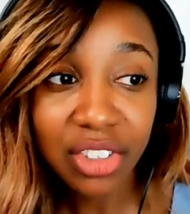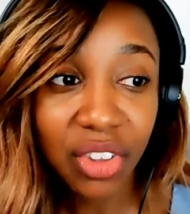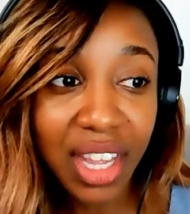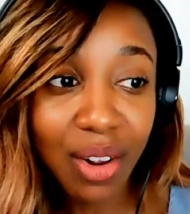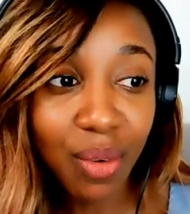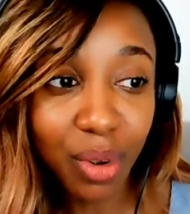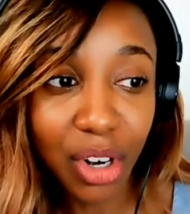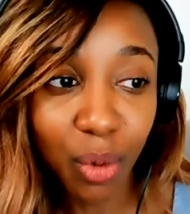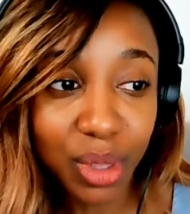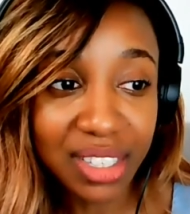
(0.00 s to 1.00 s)
So then, you
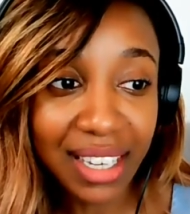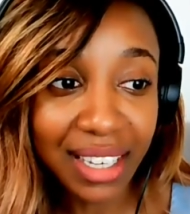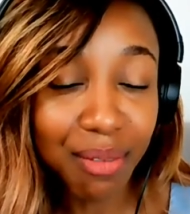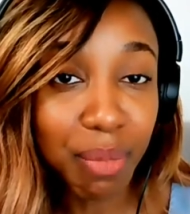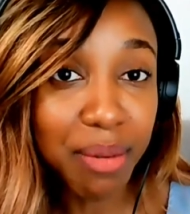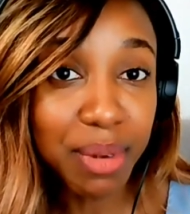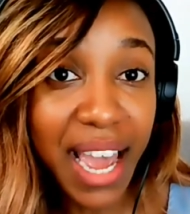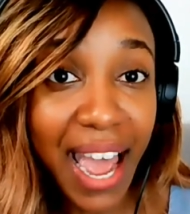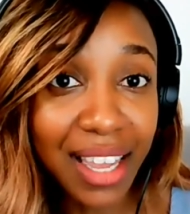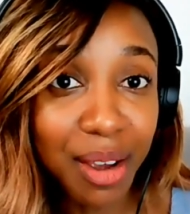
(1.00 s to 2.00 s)
know, with the second baby,
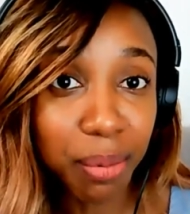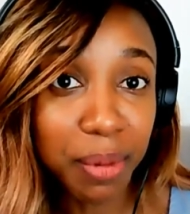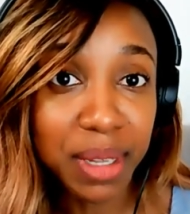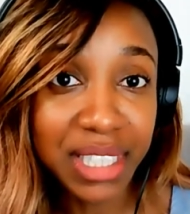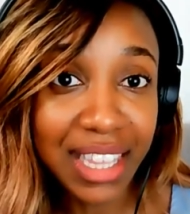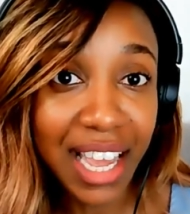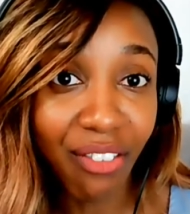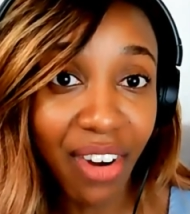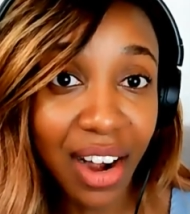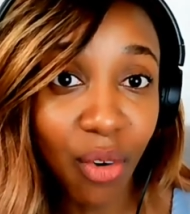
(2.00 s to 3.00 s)
I implemented
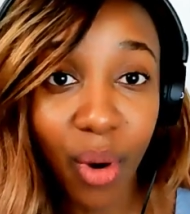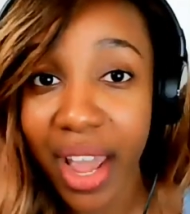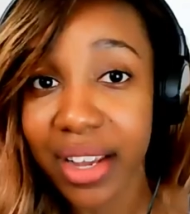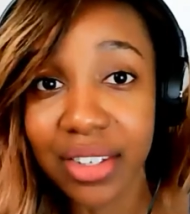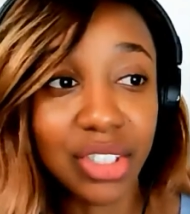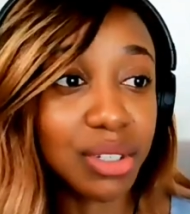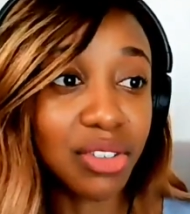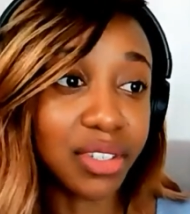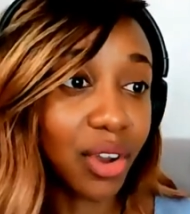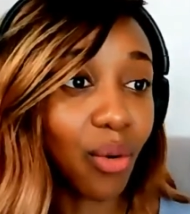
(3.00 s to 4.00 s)
that right away. And she
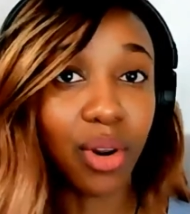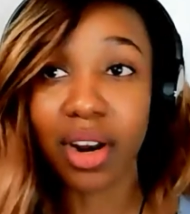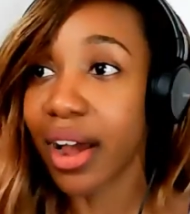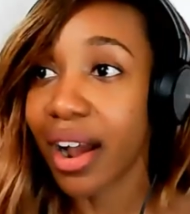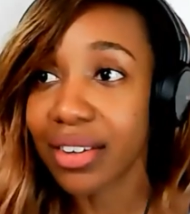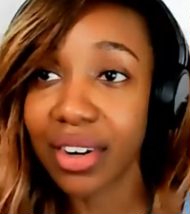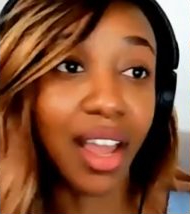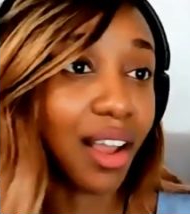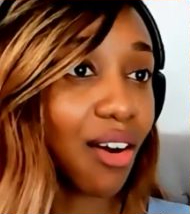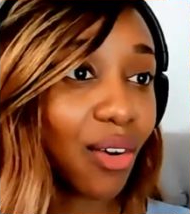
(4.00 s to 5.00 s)
just go in the doctor,
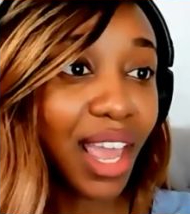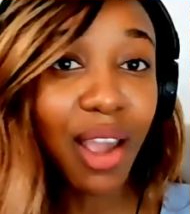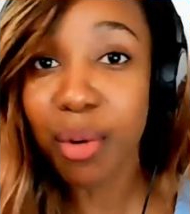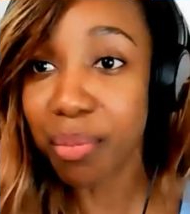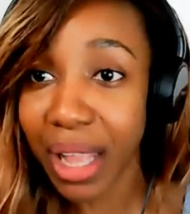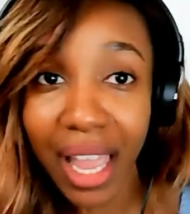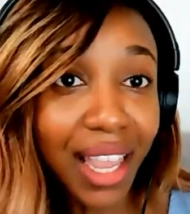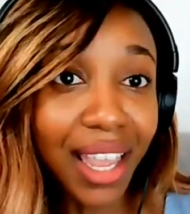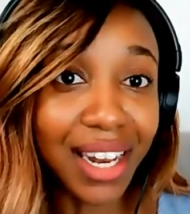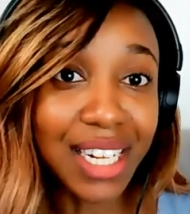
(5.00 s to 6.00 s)
like, okay, we
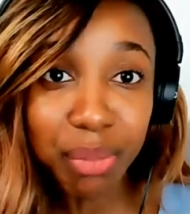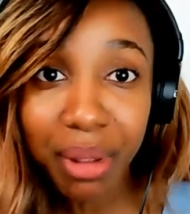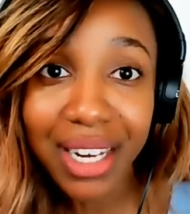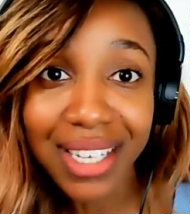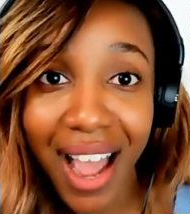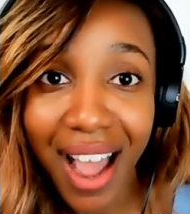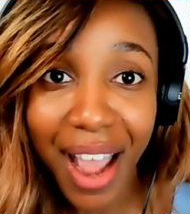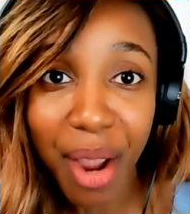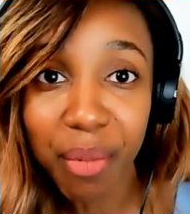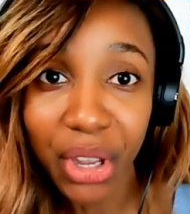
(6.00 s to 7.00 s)
playing, it's
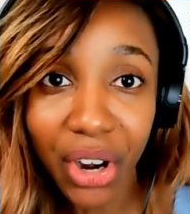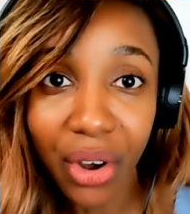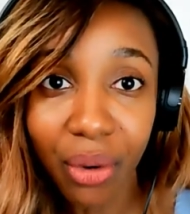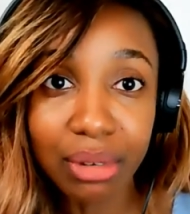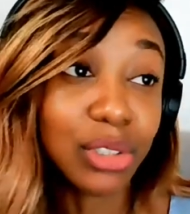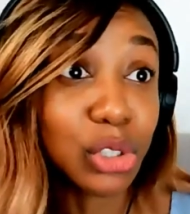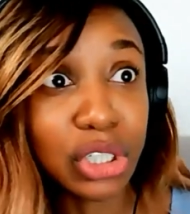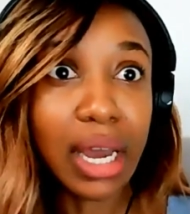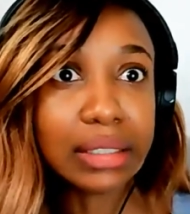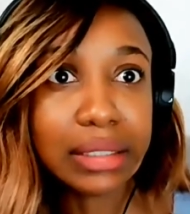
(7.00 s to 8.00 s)
playtime, you know, until she
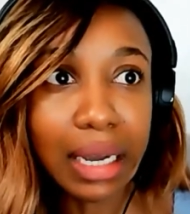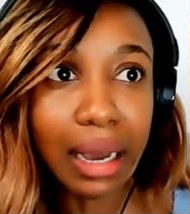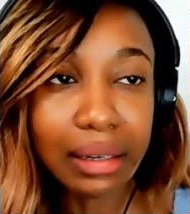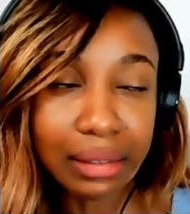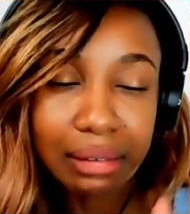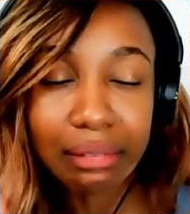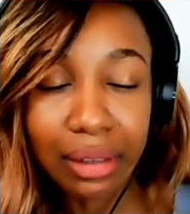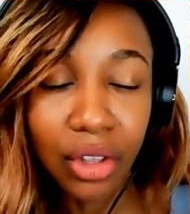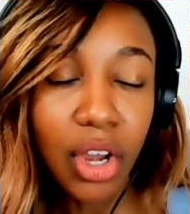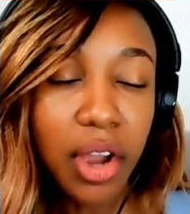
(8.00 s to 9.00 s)
got a shot. And then, uh,
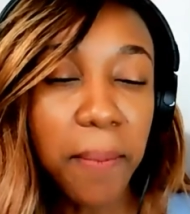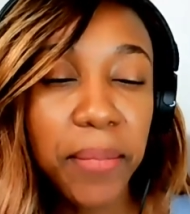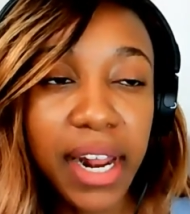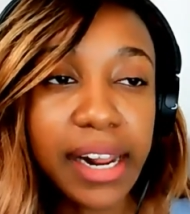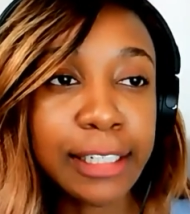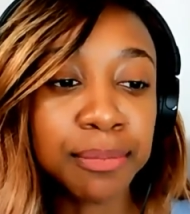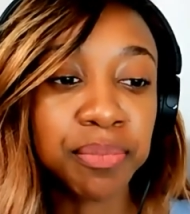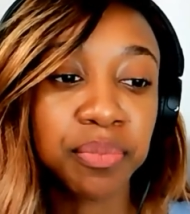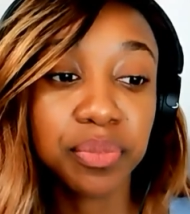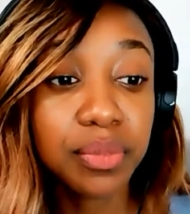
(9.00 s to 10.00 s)
but, um,